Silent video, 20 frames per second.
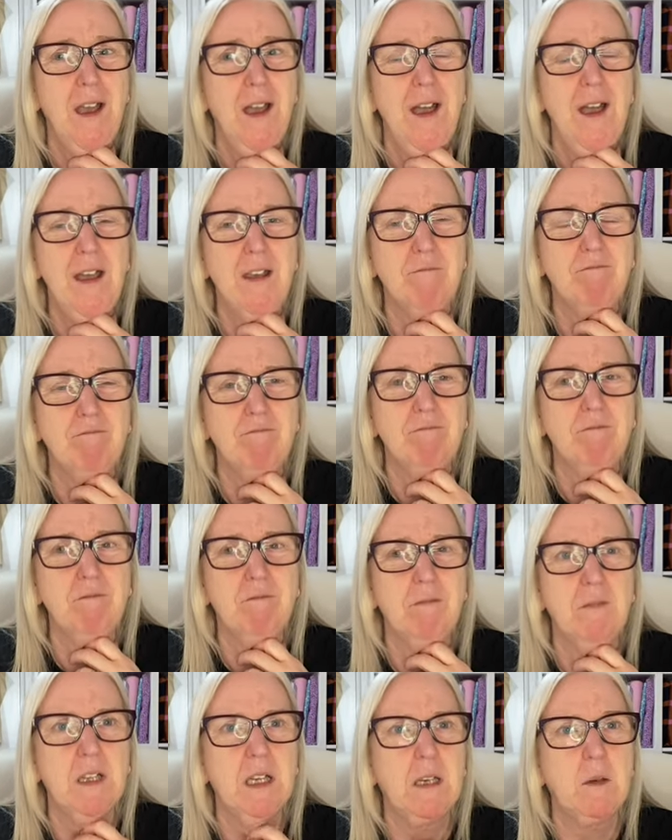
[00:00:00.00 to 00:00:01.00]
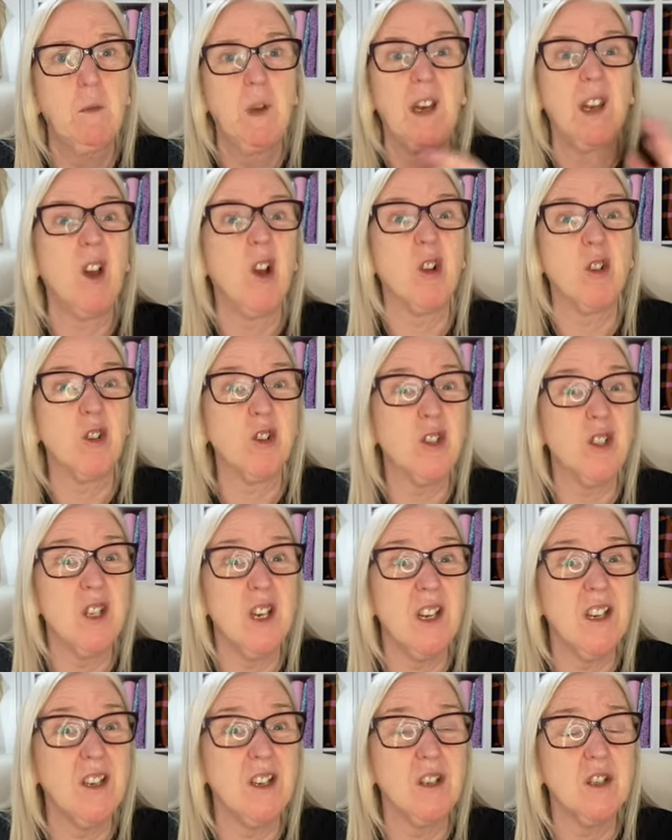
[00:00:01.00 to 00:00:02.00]
Well, it all just
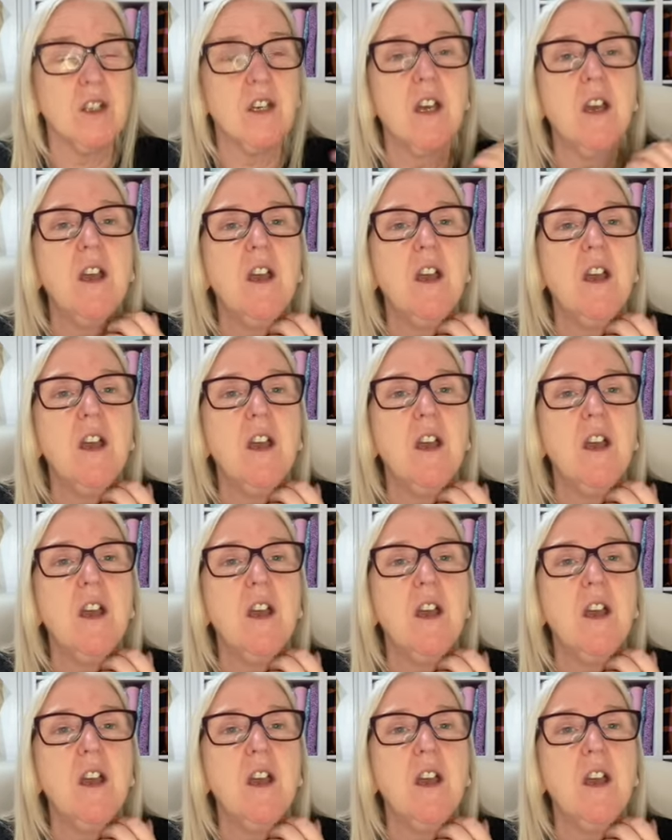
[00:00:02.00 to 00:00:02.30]
changed.